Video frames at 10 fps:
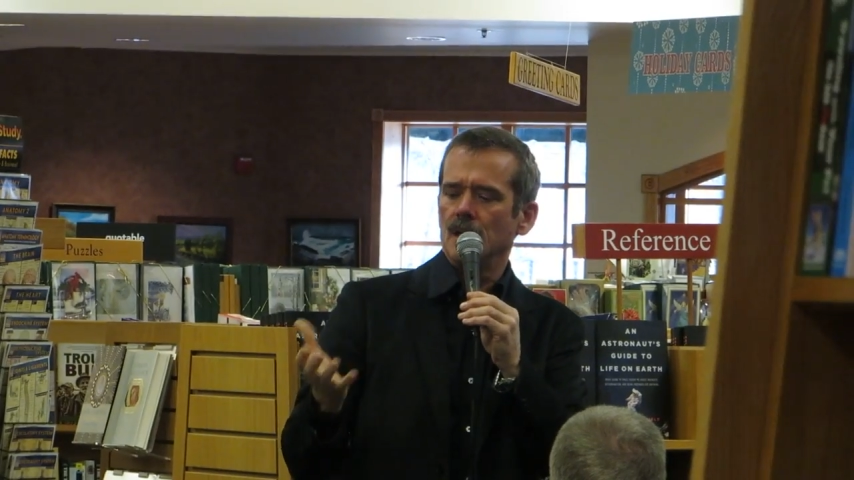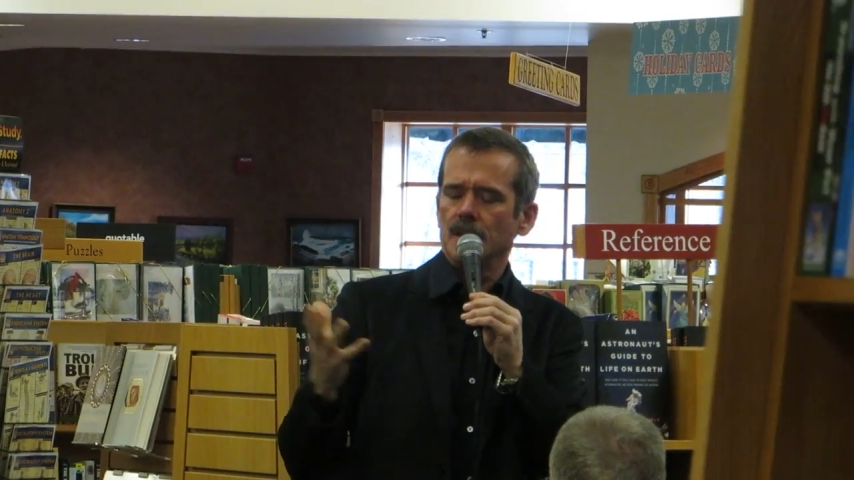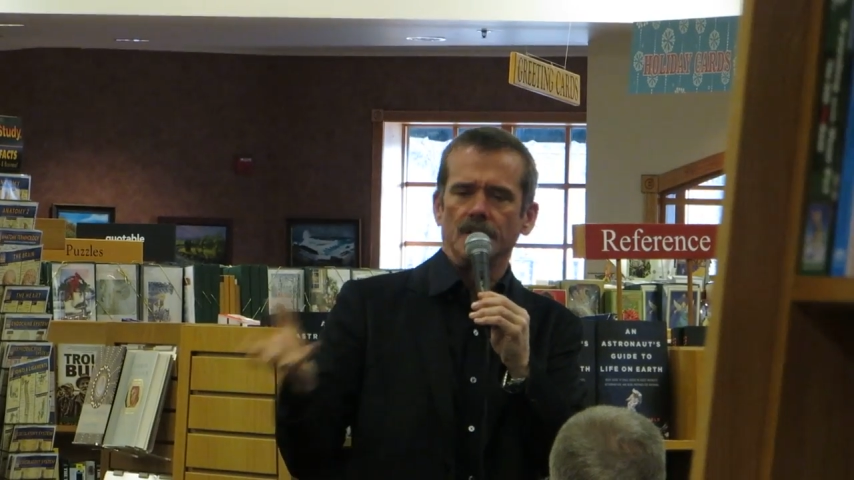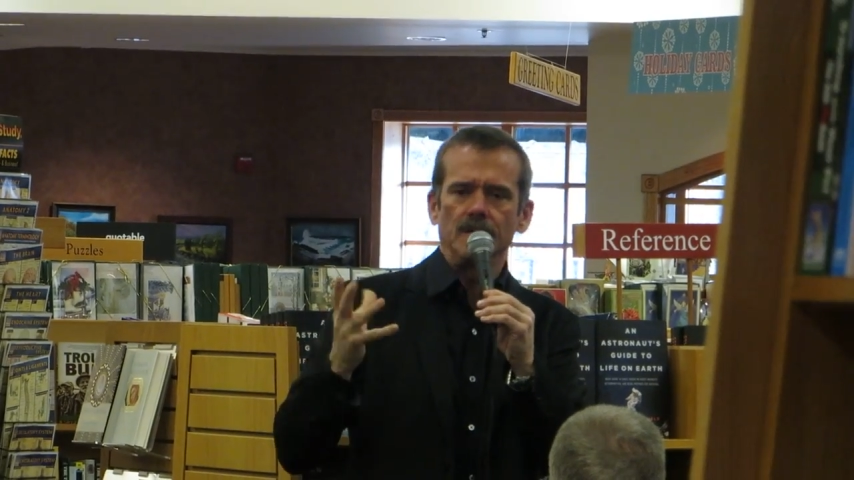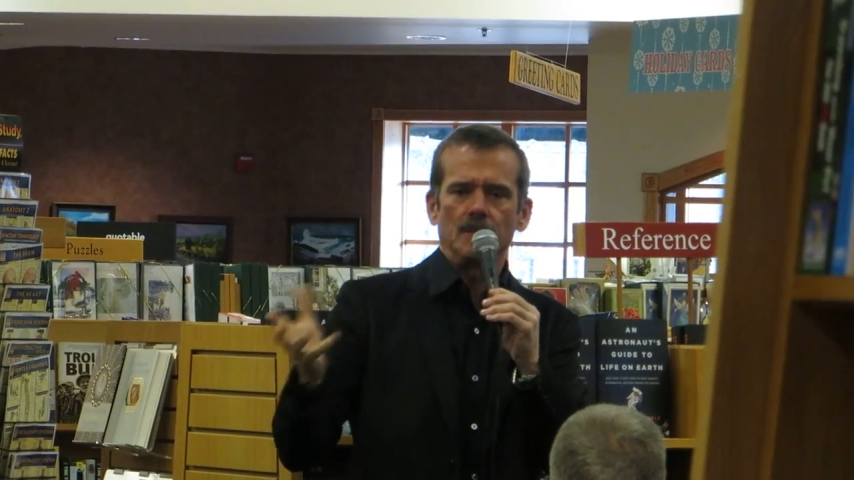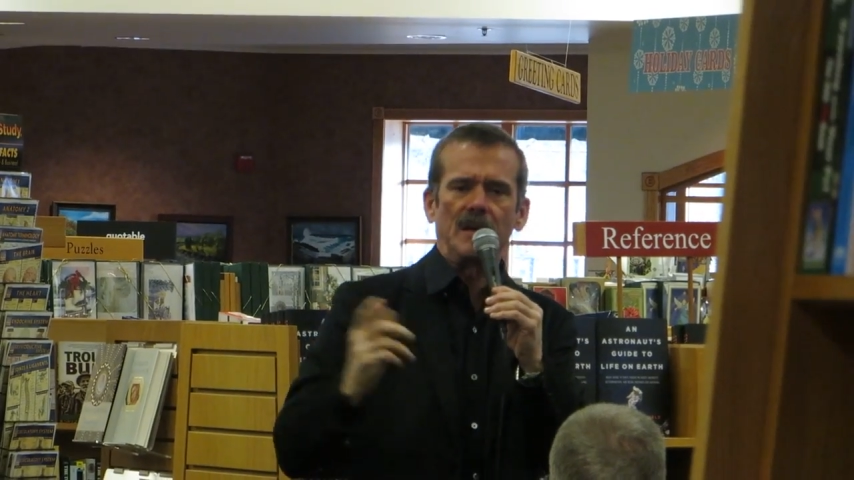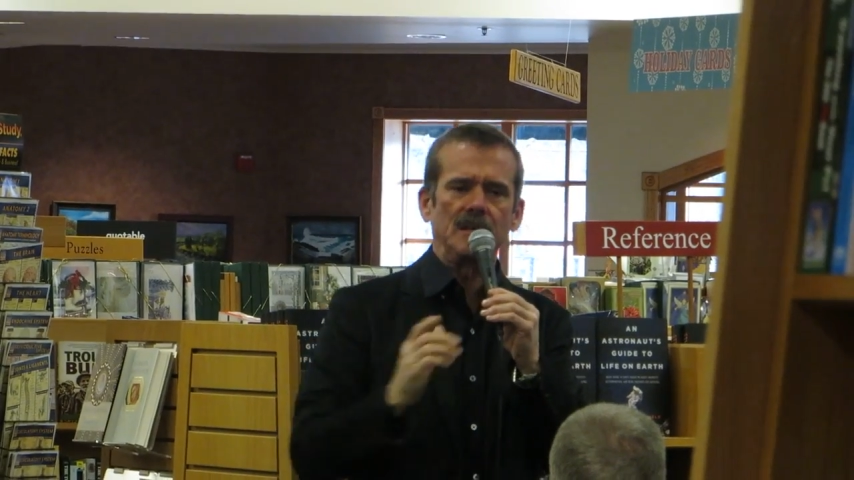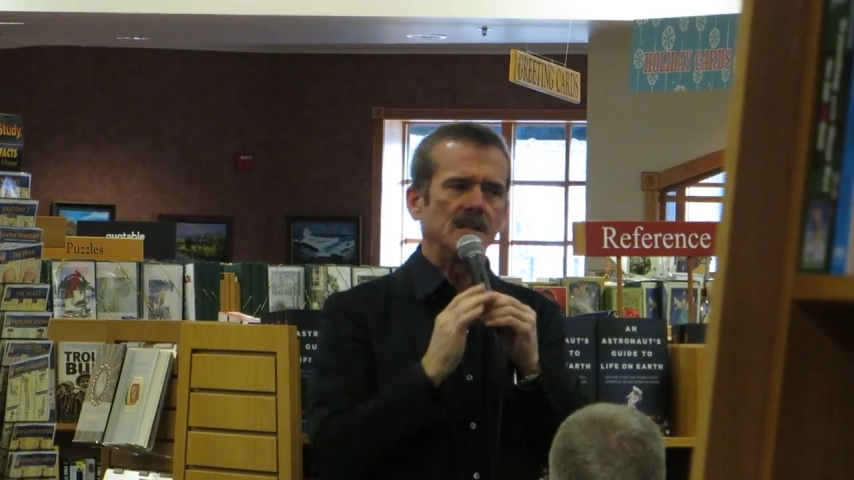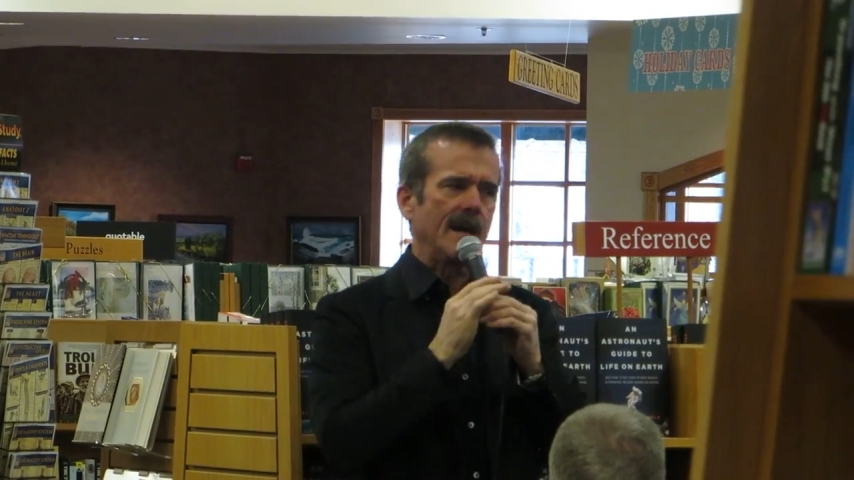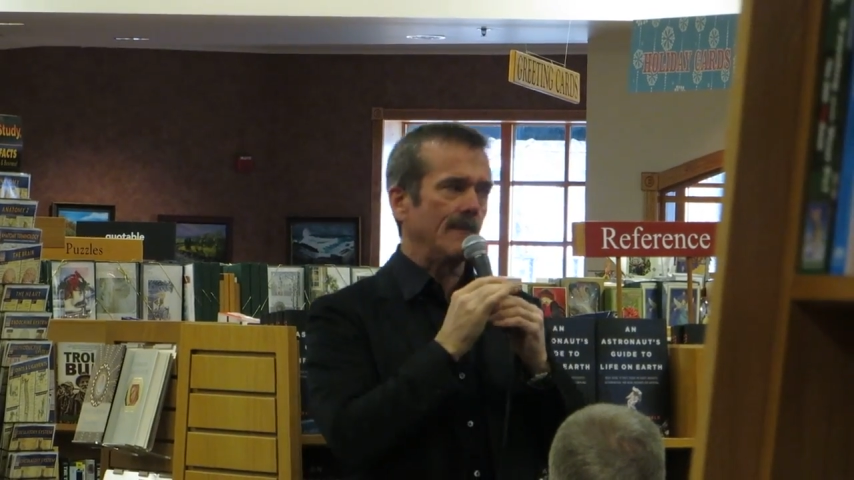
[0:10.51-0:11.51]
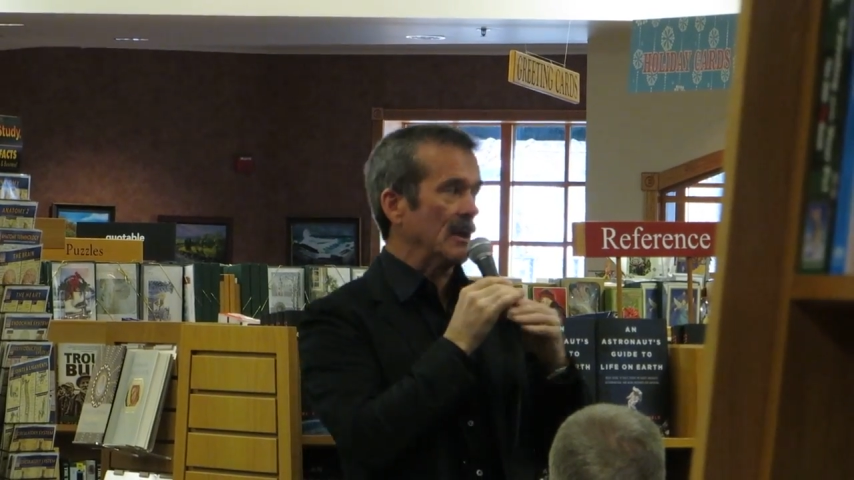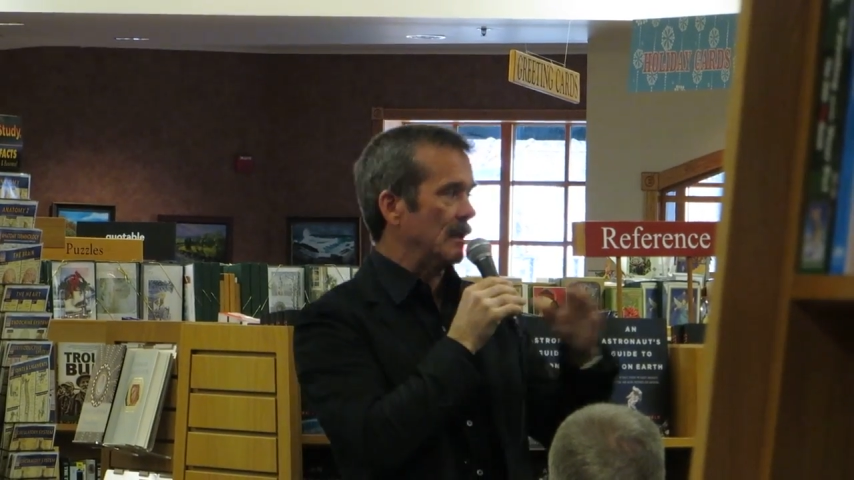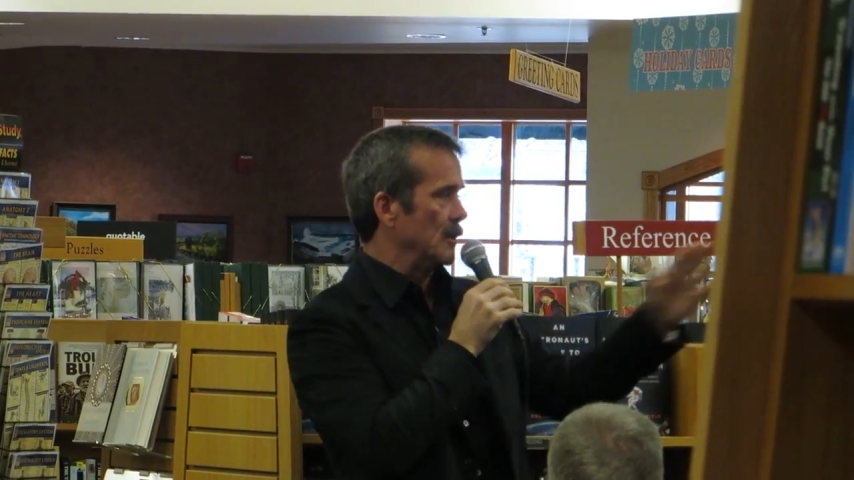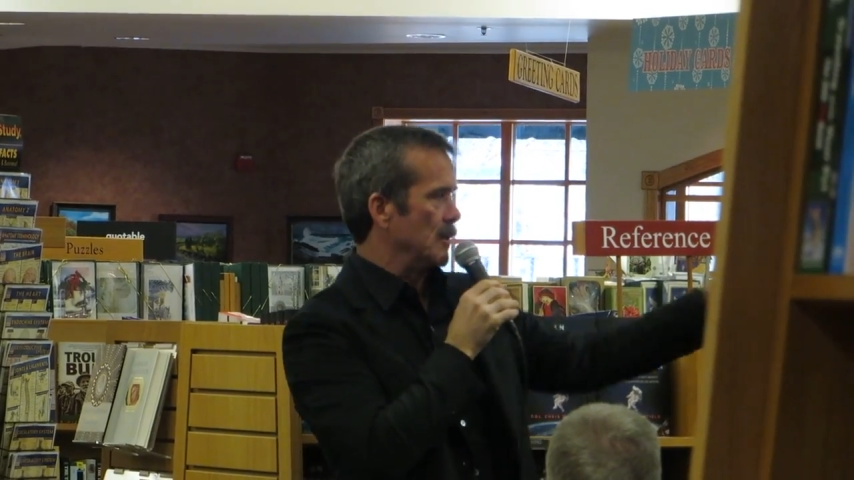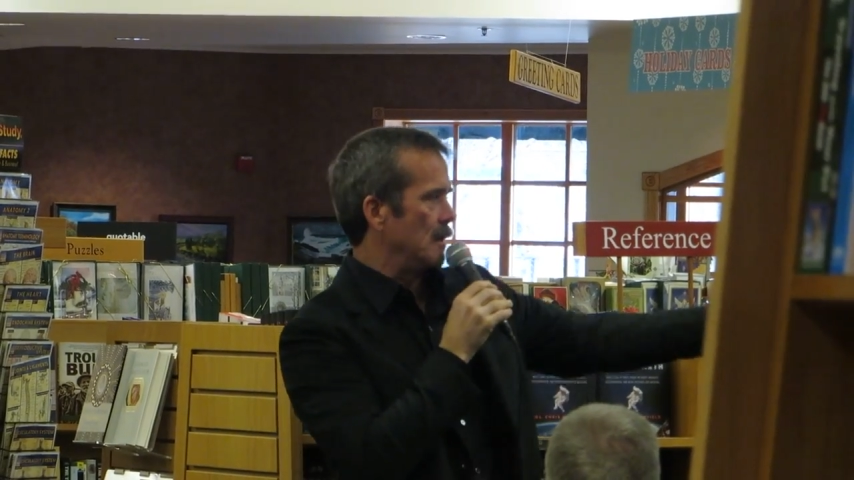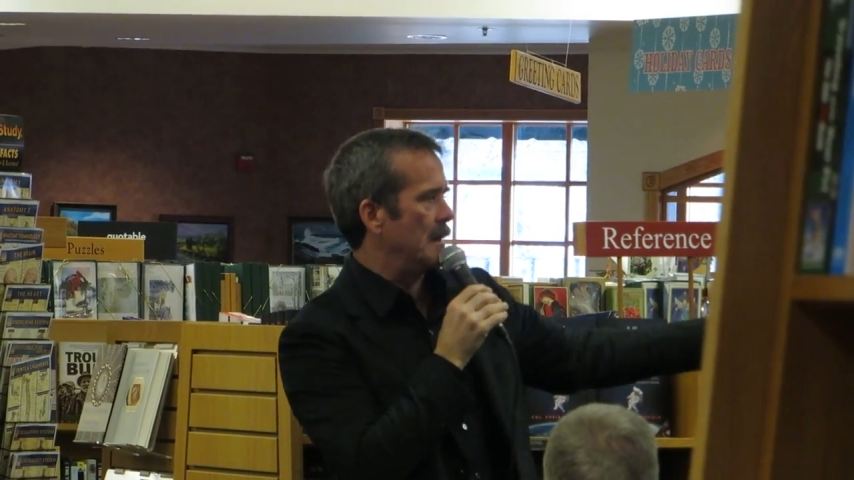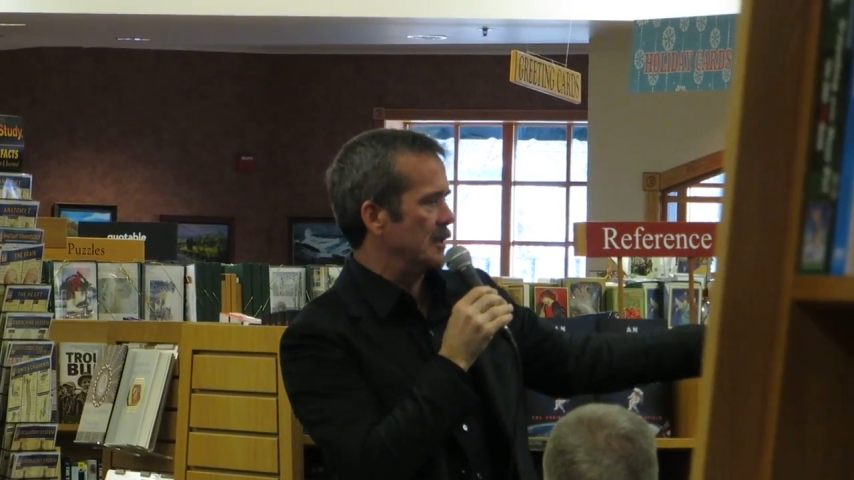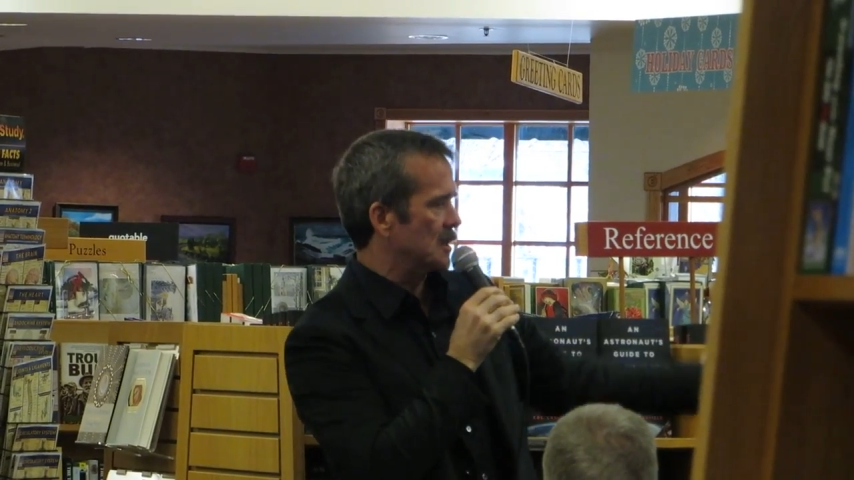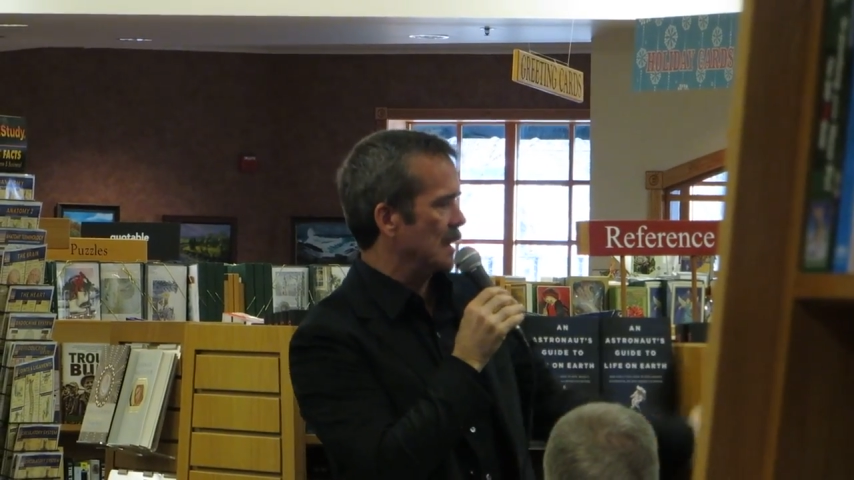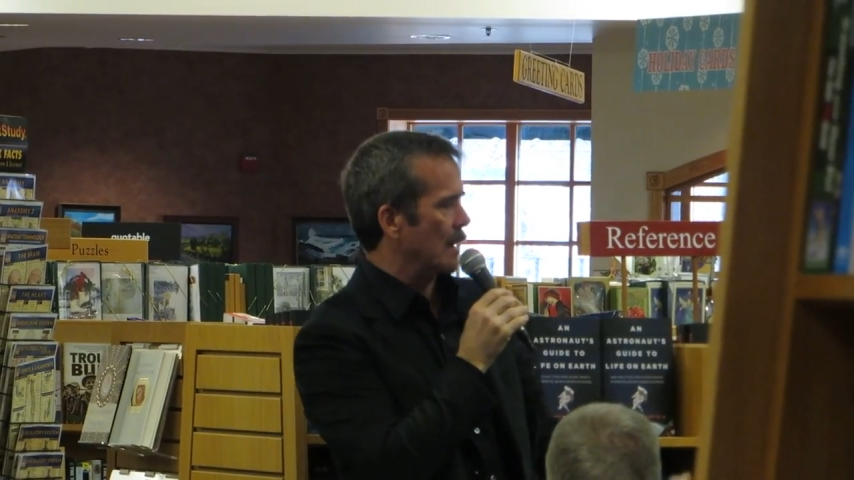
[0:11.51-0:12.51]
The, by the time we clear the
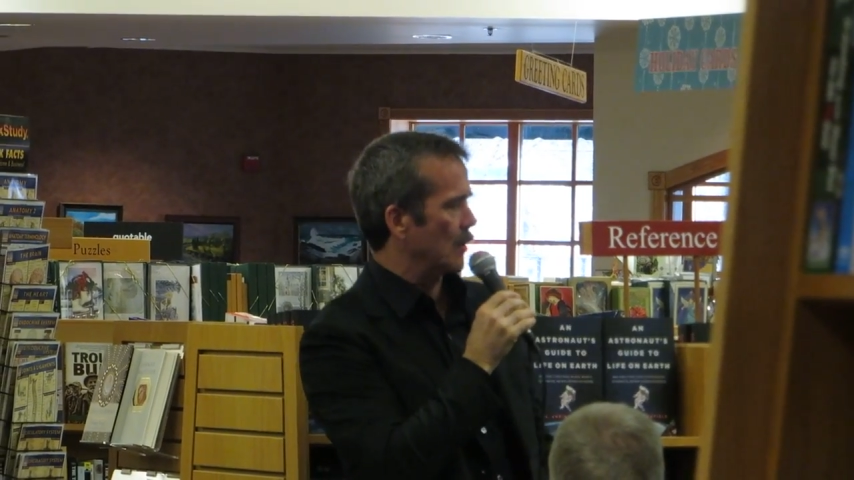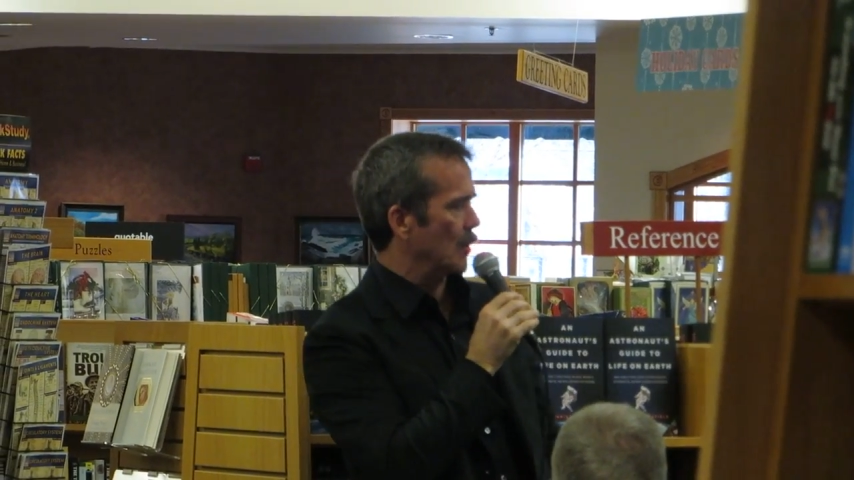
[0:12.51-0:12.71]
launch tower,